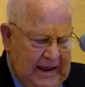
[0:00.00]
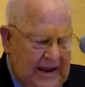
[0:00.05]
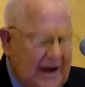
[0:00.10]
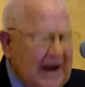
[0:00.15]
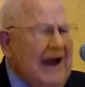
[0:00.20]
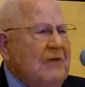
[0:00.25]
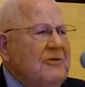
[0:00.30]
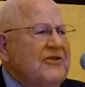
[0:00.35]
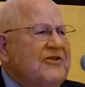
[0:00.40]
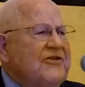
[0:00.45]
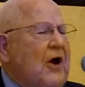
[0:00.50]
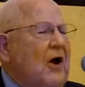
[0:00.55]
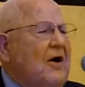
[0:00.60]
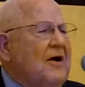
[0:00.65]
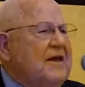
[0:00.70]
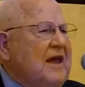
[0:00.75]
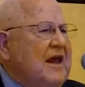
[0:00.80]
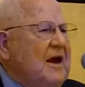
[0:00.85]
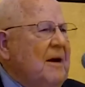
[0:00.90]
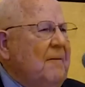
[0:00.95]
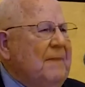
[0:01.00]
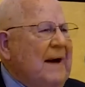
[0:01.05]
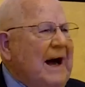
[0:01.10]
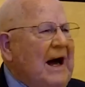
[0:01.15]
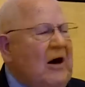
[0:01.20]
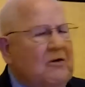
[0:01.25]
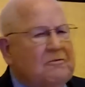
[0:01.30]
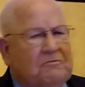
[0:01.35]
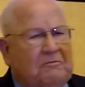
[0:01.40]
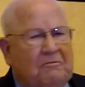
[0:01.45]
and I was talking
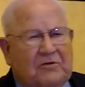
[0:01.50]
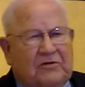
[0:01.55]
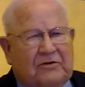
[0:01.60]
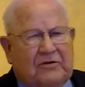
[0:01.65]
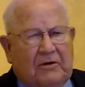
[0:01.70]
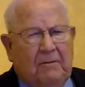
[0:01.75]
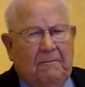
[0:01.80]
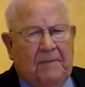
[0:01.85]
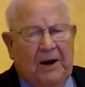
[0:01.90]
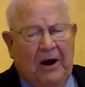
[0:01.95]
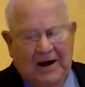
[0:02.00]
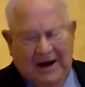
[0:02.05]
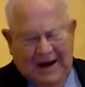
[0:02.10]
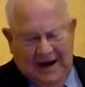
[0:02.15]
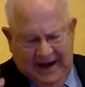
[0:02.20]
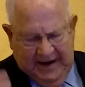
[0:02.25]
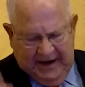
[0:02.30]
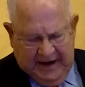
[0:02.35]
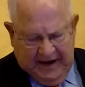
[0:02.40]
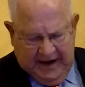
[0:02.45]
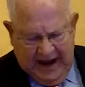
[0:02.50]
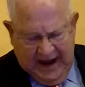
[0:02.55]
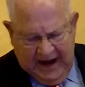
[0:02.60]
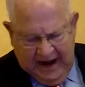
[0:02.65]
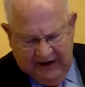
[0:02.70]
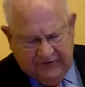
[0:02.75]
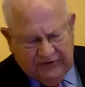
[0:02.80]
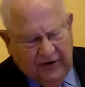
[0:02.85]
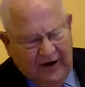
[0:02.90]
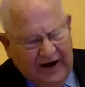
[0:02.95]
about Mary Lane and
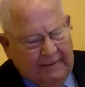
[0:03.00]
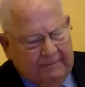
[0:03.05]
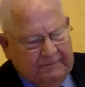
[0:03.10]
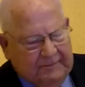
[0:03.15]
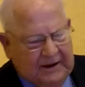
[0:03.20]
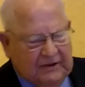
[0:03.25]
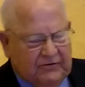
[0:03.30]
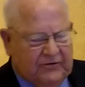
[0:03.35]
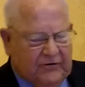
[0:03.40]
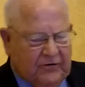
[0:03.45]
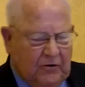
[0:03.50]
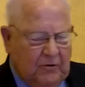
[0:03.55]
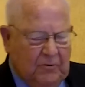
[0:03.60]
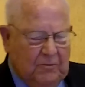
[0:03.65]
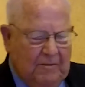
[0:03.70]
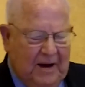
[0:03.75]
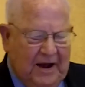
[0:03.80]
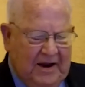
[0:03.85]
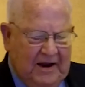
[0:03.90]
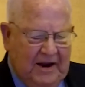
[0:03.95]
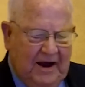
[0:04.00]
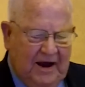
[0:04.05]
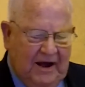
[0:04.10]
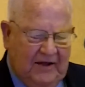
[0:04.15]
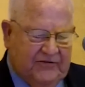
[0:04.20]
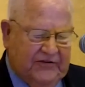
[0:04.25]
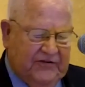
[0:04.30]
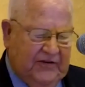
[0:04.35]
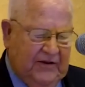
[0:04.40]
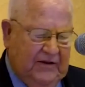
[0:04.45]
I tramping through mud
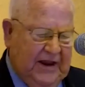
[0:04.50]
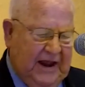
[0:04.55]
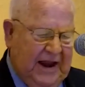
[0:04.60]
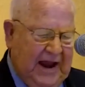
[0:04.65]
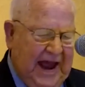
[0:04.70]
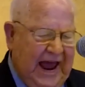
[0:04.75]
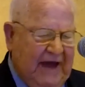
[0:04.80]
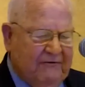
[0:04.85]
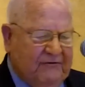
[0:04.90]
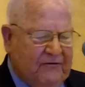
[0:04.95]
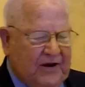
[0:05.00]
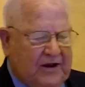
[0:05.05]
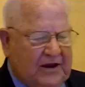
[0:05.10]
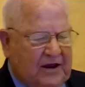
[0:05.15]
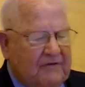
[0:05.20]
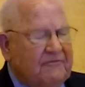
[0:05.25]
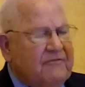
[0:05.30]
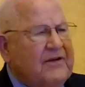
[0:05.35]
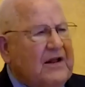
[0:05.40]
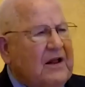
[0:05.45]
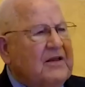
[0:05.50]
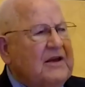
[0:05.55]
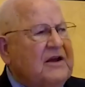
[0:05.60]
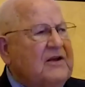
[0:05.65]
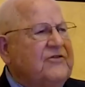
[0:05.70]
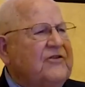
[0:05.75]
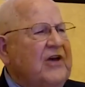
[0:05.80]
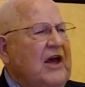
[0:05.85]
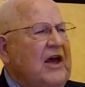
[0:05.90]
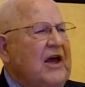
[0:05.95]
huts in an African
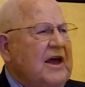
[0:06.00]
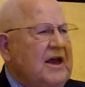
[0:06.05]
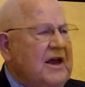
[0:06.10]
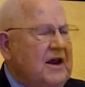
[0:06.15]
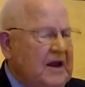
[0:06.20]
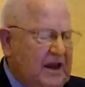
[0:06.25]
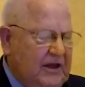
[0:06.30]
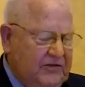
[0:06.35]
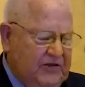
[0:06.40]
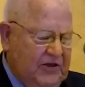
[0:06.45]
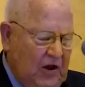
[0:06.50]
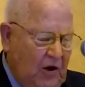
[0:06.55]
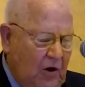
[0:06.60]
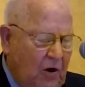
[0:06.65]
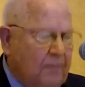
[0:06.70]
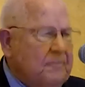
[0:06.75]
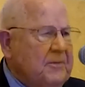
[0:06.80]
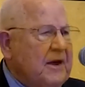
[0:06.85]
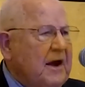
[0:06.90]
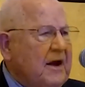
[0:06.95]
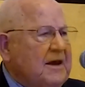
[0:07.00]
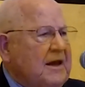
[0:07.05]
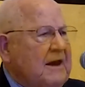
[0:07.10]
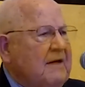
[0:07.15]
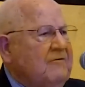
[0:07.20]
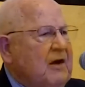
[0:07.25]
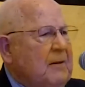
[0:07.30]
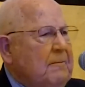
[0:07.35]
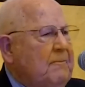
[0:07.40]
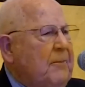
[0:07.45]
village in Ethiopia
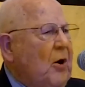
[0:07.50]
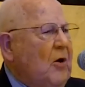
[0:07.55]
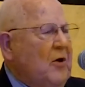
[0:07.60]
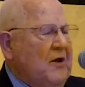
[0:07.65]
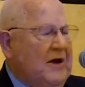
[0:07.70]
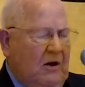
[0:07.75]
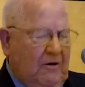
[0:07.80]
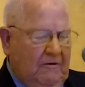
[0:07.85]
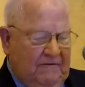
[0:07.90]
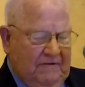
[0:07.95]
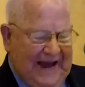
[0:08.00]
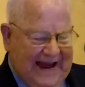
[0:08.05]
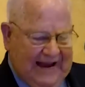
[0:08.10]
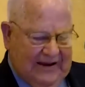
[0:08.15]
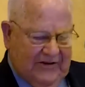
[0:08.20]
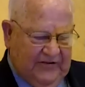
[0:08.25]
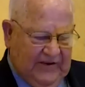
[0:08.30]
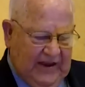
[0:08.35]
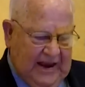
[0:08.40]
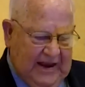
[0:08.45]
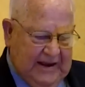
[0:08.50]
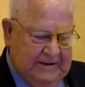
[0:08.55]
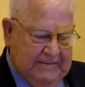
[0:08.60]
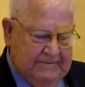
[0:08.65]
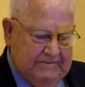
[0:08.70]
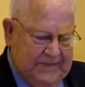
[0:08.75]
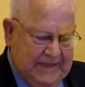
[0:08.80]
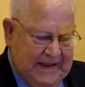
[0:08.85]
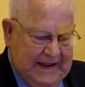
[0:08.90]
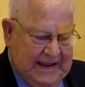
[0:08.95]
giving polio
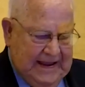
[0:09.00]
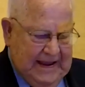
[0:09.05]
vaccine.